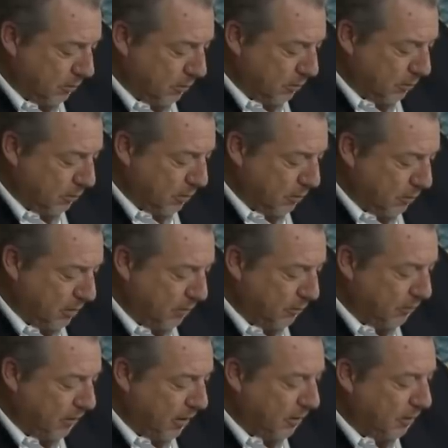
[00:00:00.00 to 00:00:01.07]
what you
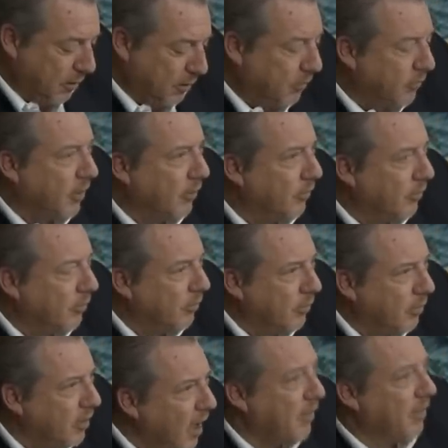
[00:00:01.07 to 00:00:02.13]
said says
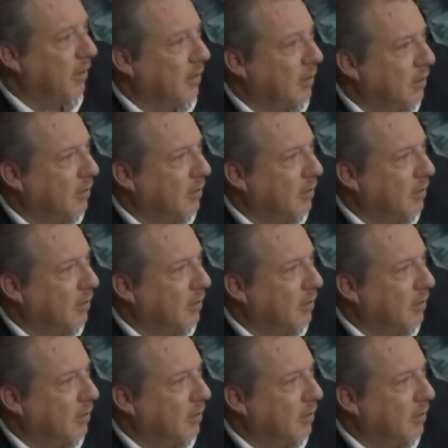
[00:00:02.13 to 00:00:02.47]
nothing.